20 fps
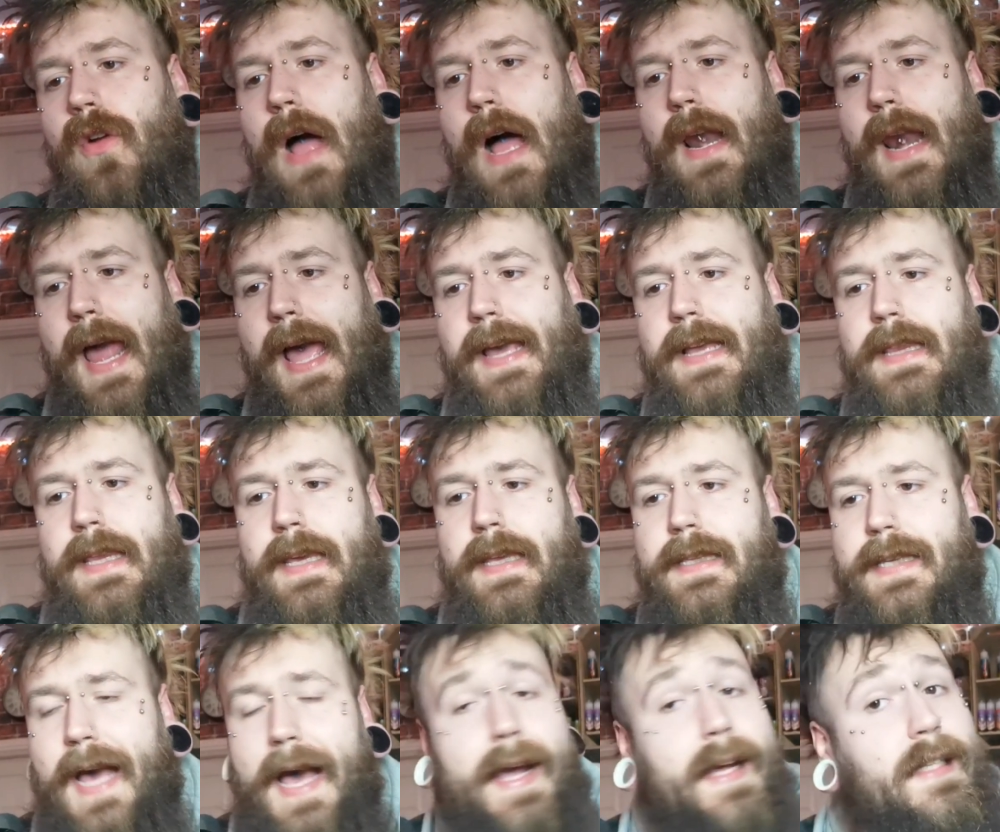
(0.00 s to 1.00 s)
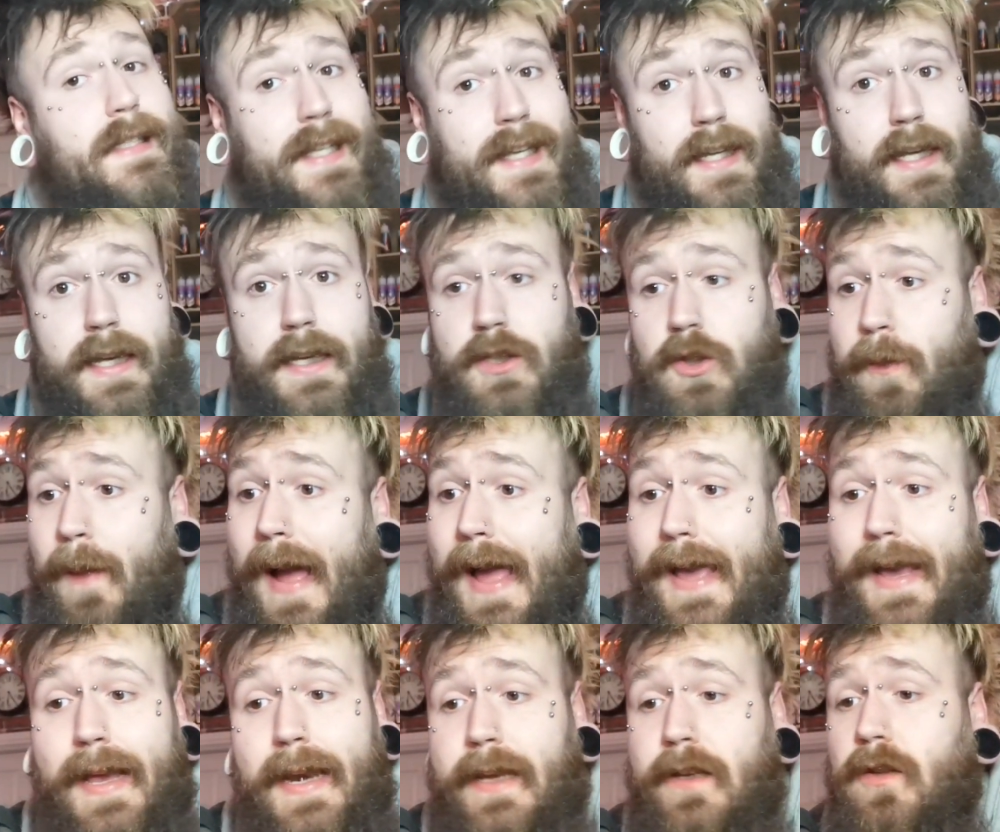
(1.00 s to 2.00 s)
I like the tank, the
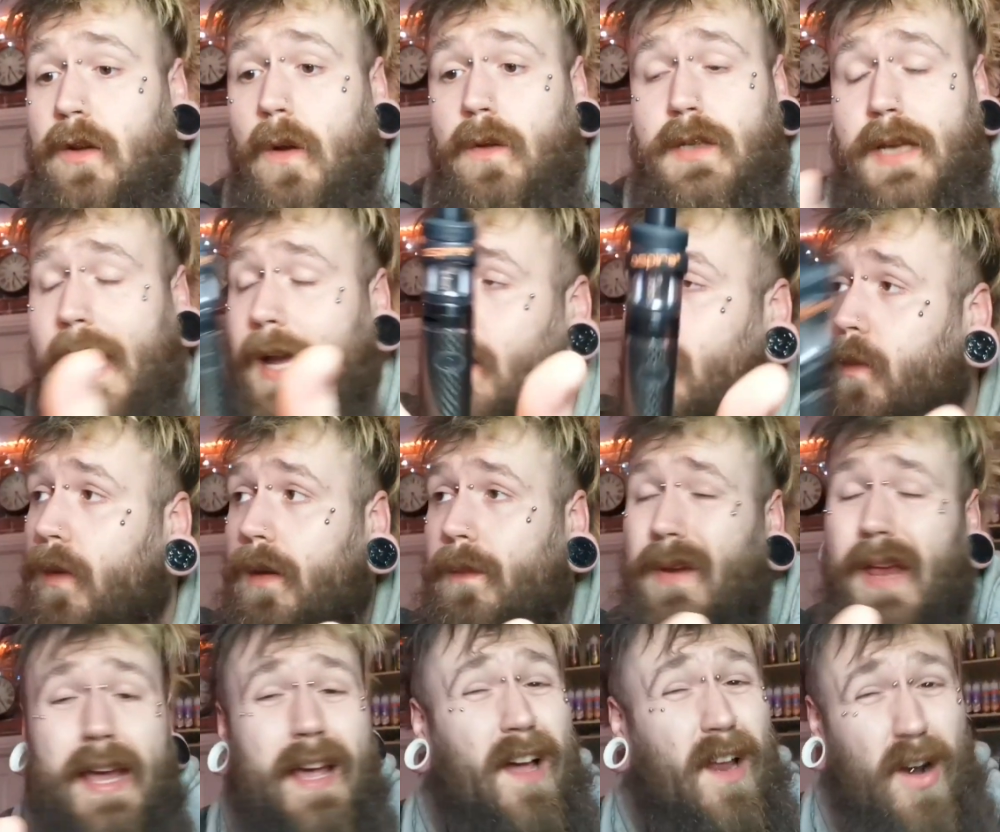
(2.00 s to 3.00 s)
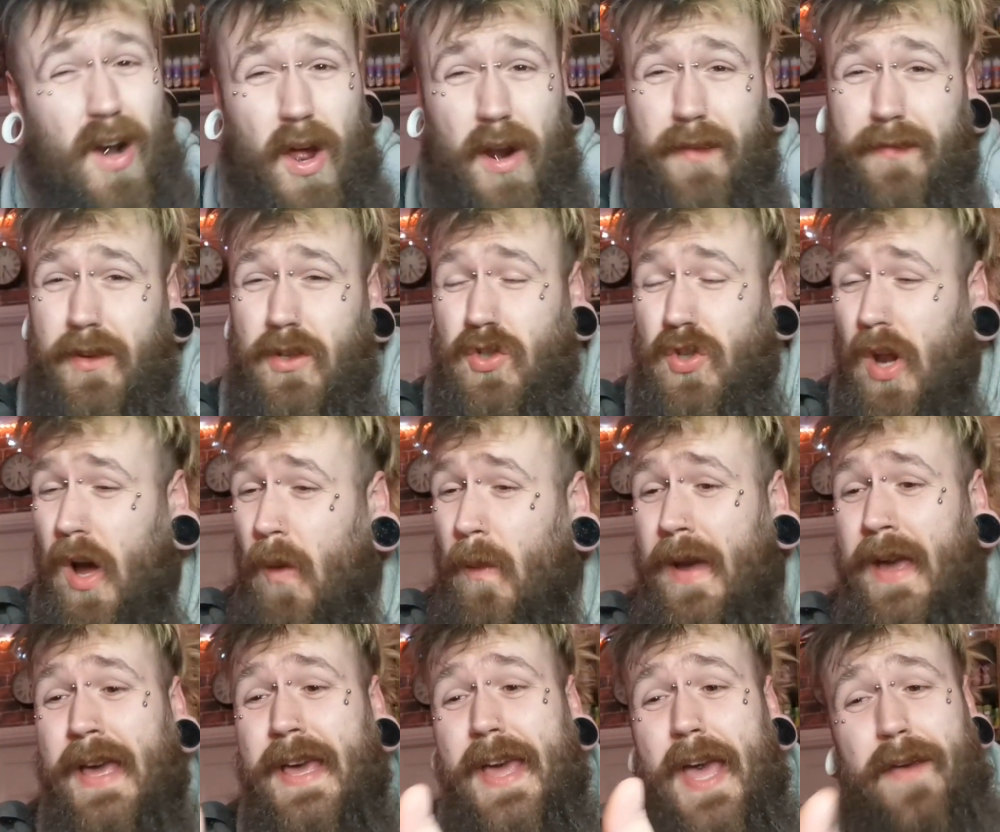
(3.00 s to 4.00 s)
Aspire Clito tank. Like a lot of you know
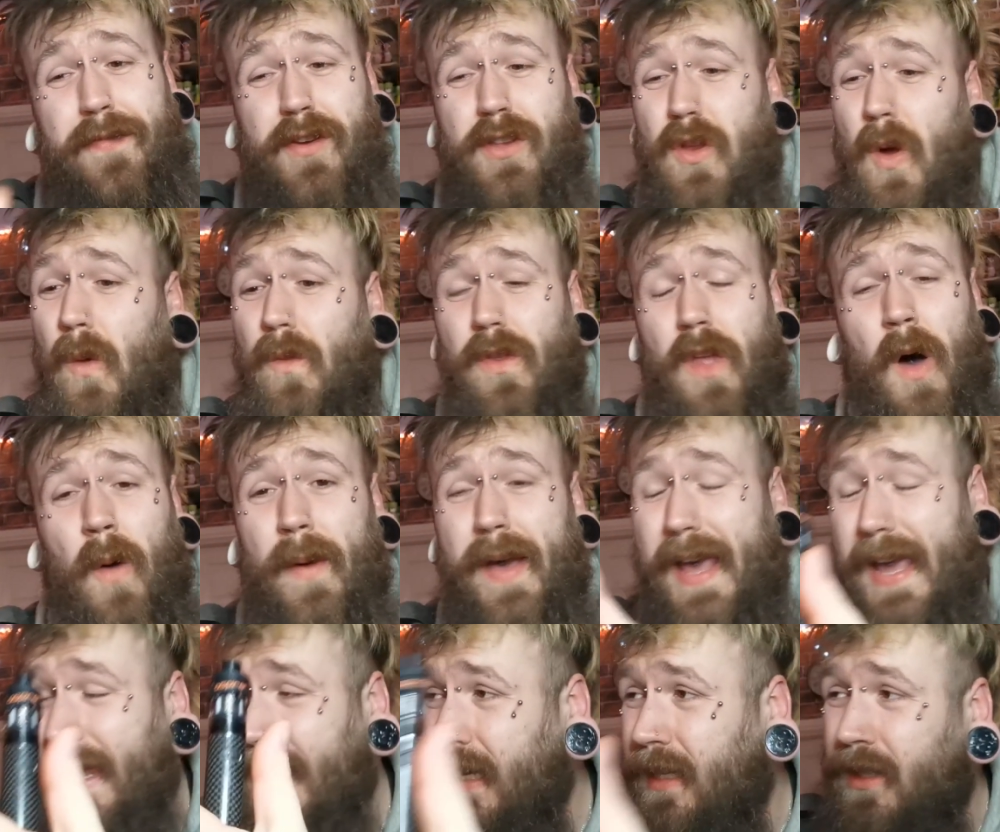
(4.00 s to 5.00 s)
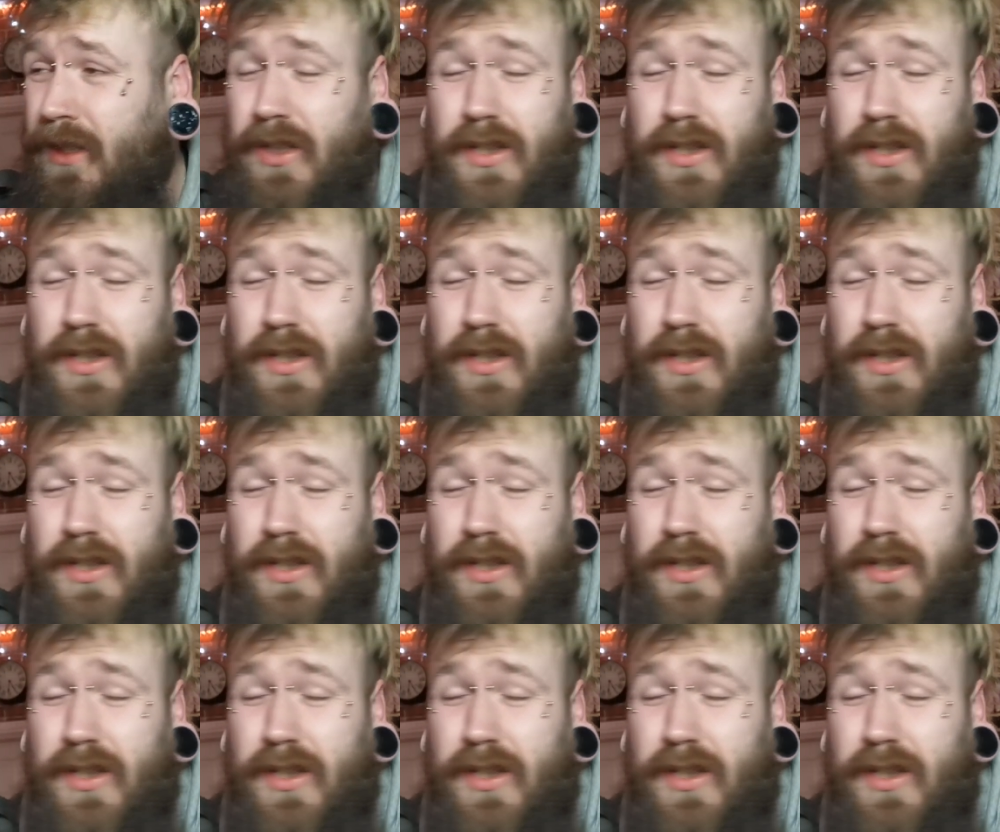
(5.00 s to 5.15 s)
it. If you don't know it, it